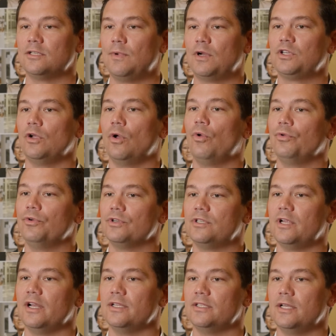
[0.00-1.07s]
especially older
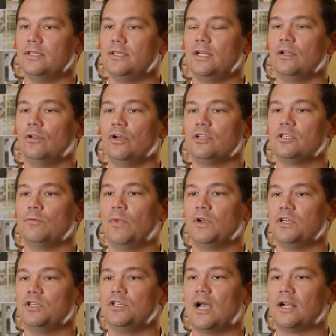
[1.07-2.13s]
studies that didn't look so
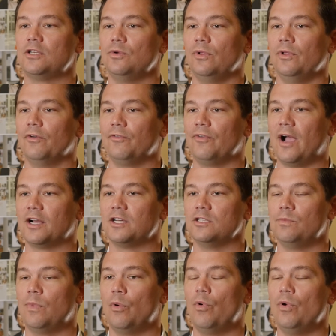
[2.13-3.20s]
much at JAK2 allele
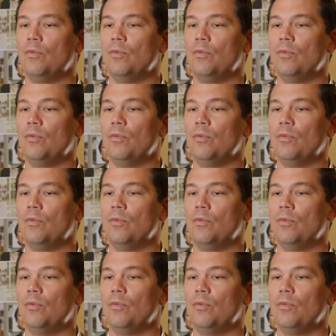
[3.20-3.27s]
fractions. But what we,